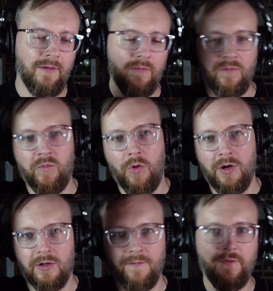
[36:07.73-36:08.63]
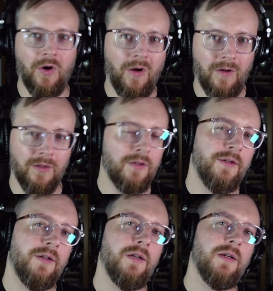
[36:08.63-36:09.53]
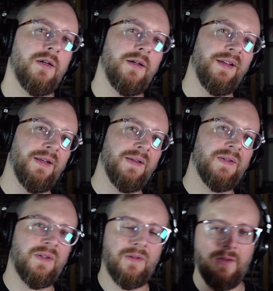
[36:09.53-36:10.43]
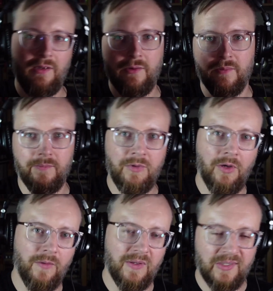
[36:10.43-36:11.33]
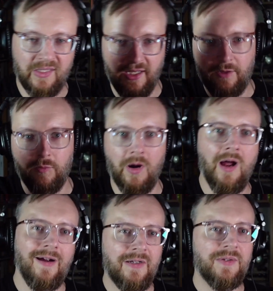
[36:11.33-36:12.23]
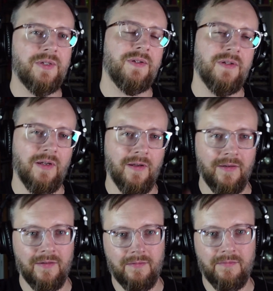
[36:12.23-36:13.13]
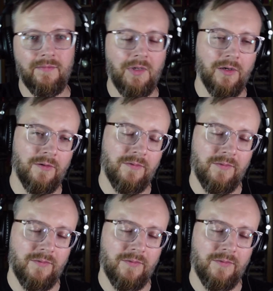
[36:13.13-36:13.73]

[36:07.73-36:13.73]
waterfall, and it's the slick rocks, you know